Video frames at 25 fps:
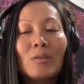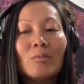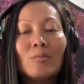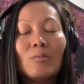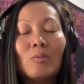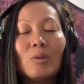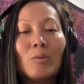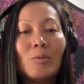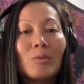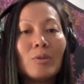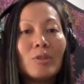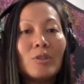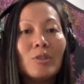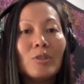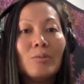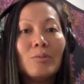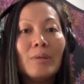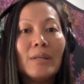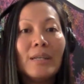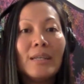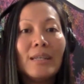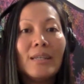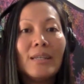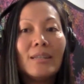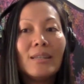what we're
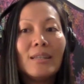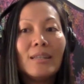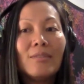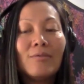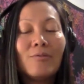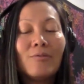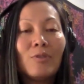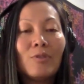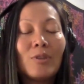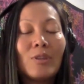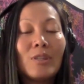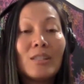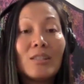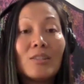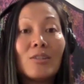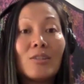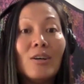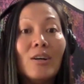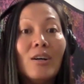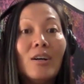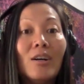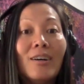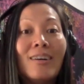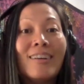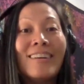doing for this
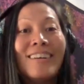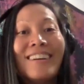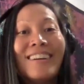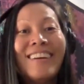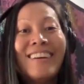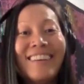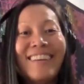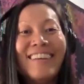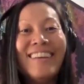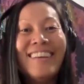long